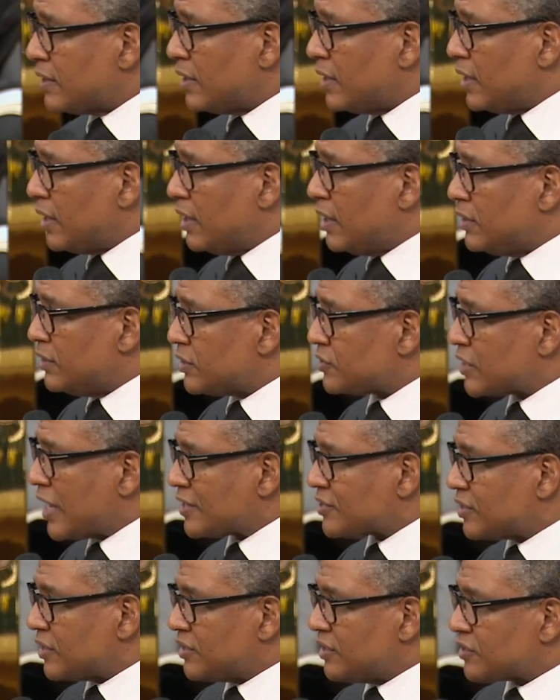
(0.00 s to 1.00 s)
Uh, this I
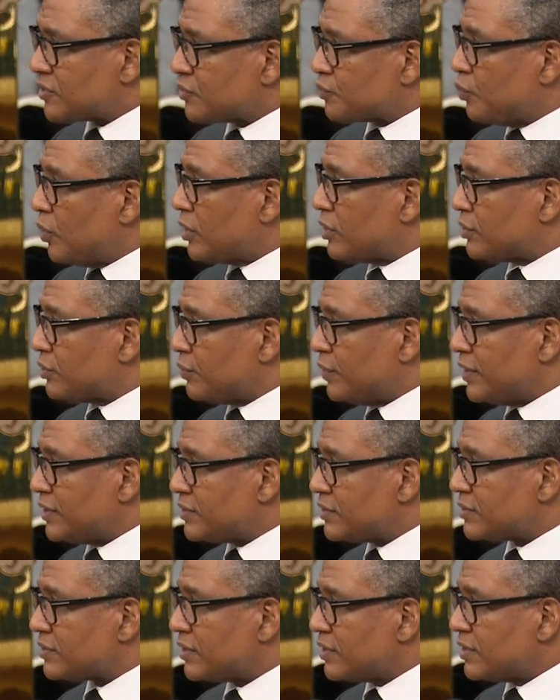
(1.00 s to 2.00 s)
said this is one of the
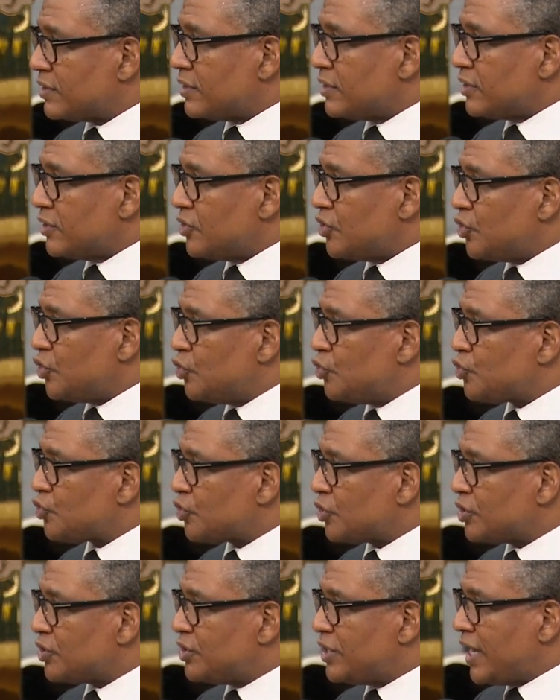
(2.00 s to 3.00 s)
reasons. You
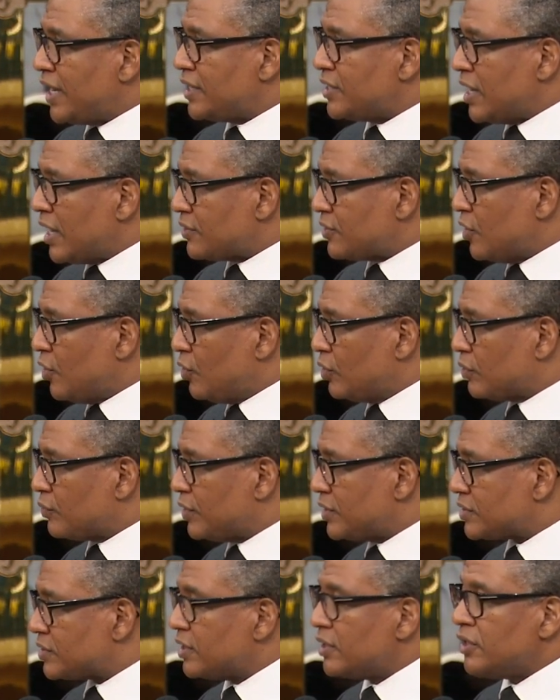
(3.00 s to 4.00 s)
should date, not the only
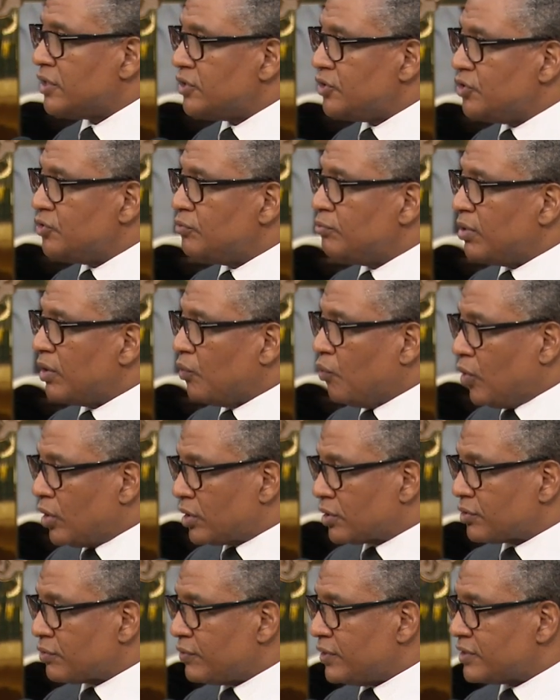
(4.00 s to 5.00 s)
reason, you, but one
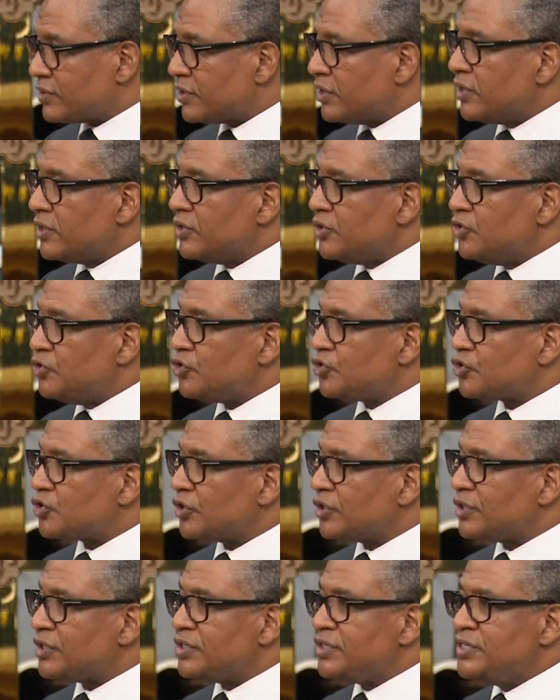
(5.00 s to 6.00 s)
of the reasons you
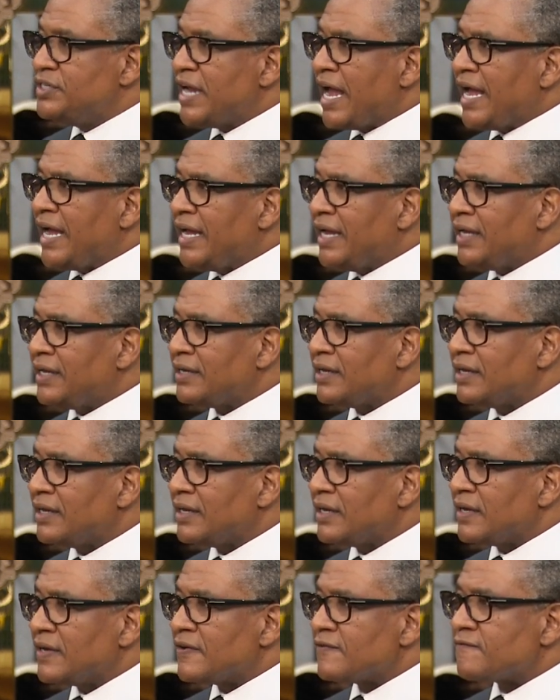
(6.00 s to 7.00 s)
should date
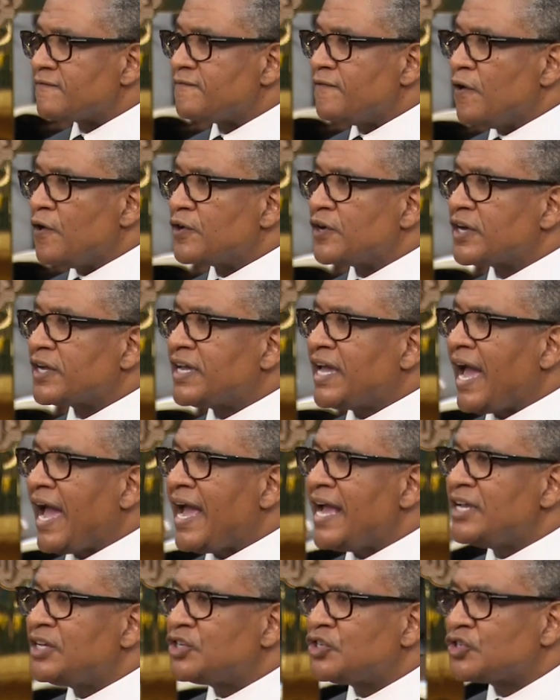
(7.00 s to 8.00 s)

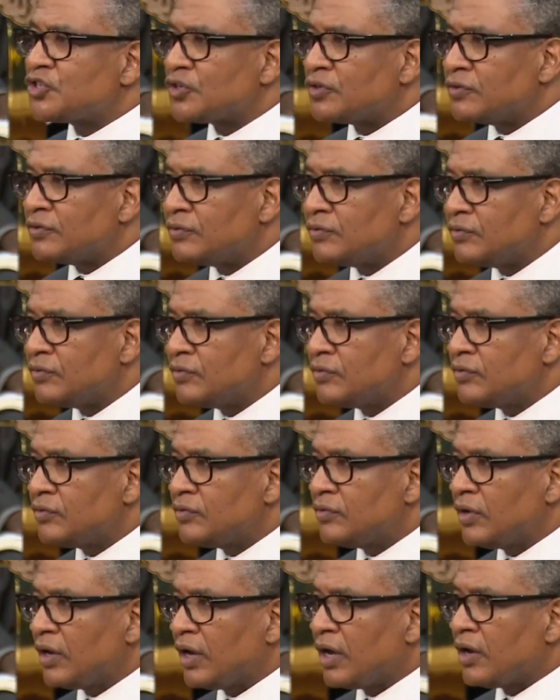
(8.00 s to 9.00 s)
fornication
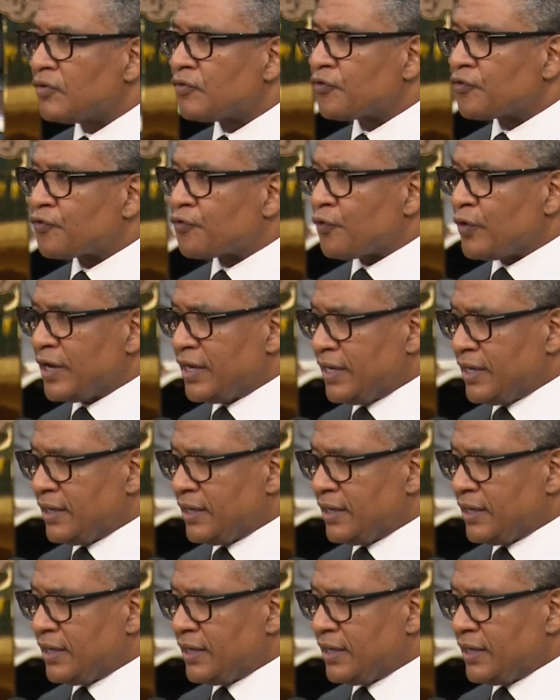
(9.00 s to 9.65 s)
free.